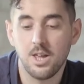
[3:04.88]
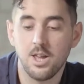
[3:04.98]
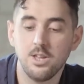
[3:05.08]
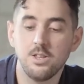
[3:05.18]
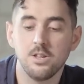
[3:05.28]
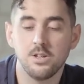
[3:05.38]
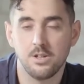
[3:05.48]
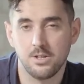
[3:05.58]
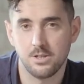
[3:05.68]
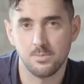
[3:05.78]
in
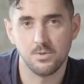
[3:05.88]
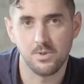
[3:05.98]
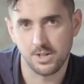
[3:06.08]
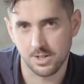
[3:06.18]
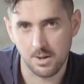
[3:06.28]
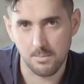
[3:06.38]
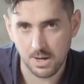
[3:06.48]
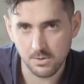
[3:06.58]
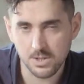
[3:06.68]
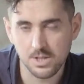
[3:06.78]
the provided
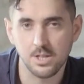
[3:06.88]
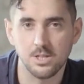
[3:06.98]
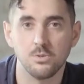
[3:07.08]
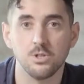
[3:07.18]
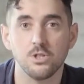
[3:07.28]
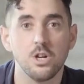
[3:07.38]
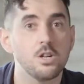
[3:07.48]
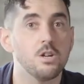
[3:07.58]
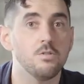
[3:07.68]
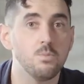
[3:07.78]
amounts into a
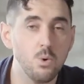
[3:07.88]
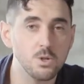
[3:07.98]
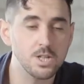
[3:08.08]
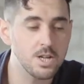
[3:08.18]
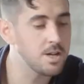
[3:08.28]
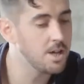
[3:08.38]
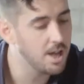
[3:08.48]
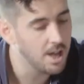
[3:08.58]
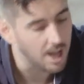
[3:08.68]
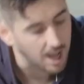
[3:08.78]
jug of water
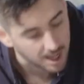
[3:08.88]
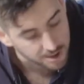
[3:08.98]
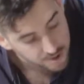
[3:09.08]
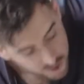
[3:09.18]
and